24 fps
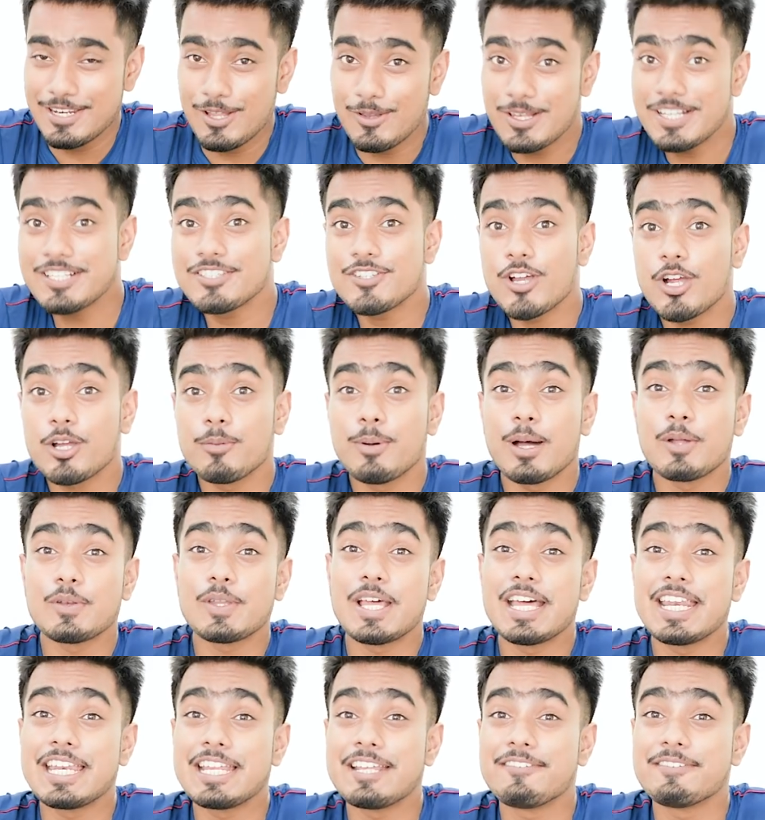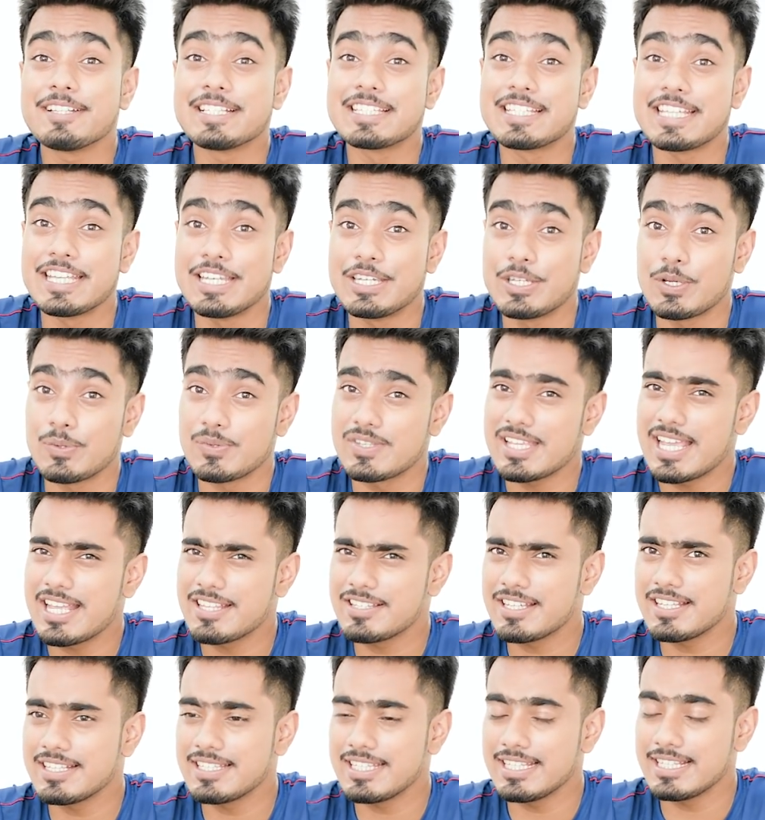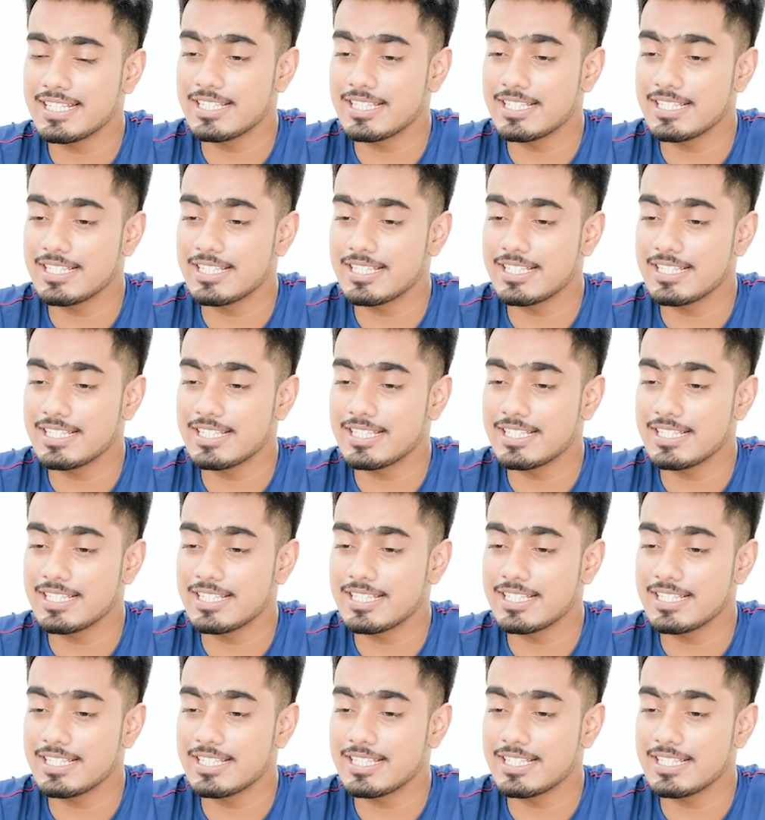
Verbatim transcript: Now let's talk about uneven skin tones. As you can see